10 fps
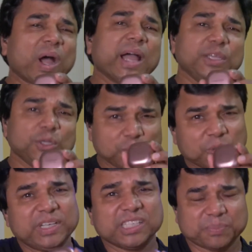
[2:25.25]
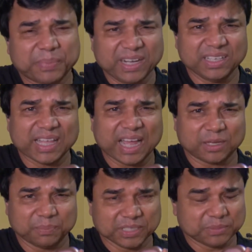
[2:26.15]
Why you would spend
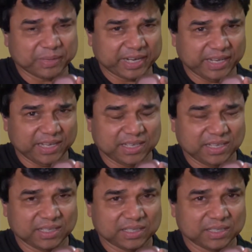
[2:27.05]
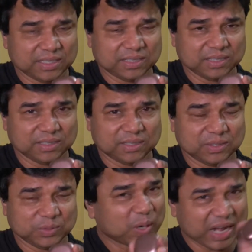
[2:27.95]
that much money?
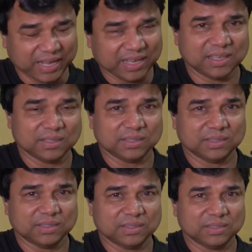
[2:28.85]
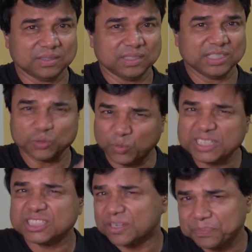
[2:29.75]
Why? It's a
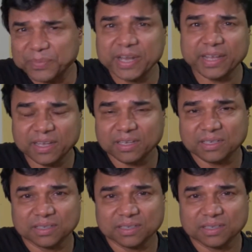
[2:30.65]
waste of money?